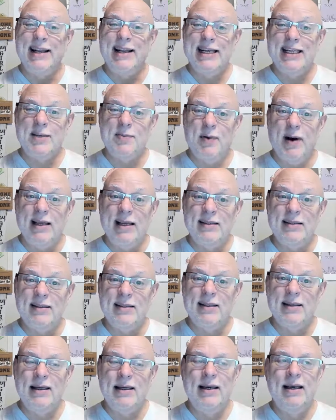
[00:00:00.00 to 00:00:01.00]

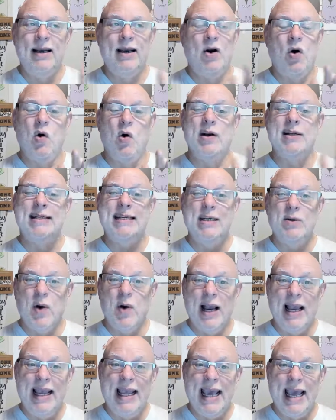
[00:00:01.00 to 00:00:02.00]
Express or
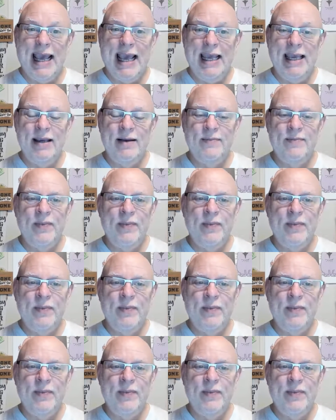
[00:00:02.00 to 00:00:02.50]
DYK,